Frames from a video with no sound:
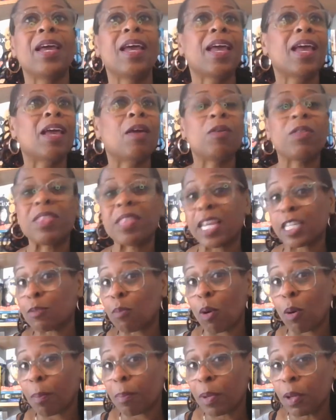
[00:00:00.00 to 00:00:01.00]
and that's
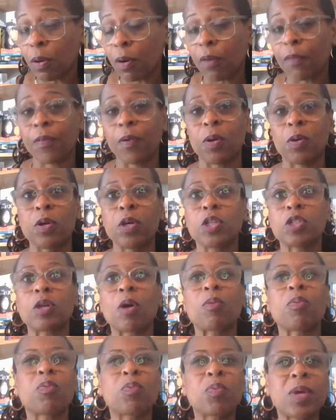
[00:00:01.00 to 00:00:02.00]
more beautiful. So
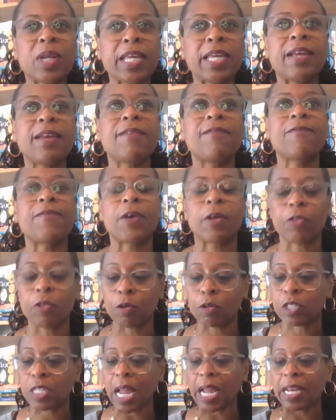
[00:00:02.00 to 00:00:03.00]
I really felt
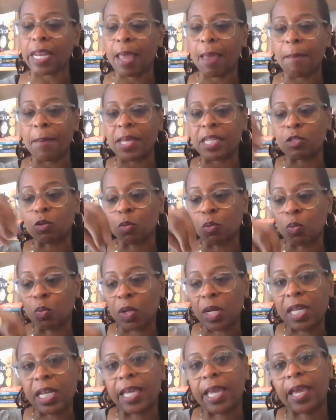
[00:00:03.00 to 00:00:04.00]
those dynamics
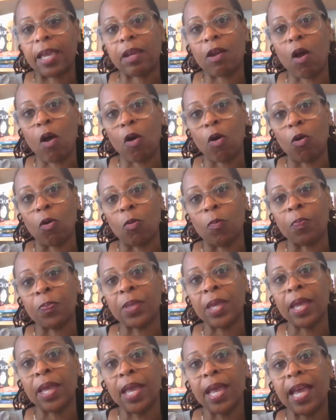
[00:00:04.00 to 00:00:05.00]
really hit home.
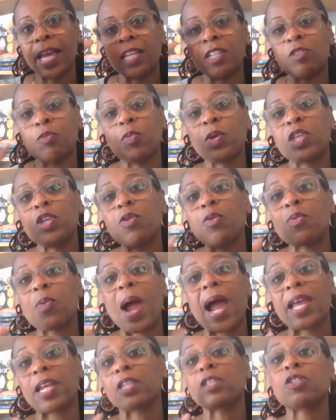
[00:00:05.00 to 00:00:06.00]
And when you
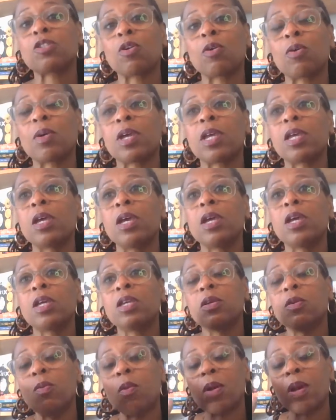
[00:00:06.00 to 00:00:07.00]
write a story,
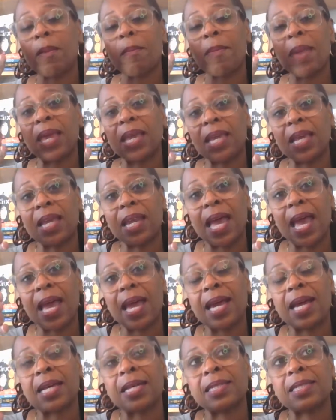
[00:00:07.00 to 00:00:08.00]
you want to make it
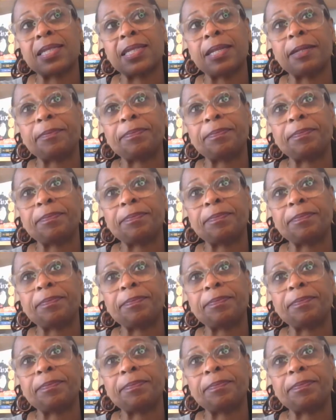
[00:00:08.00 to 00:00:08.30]
as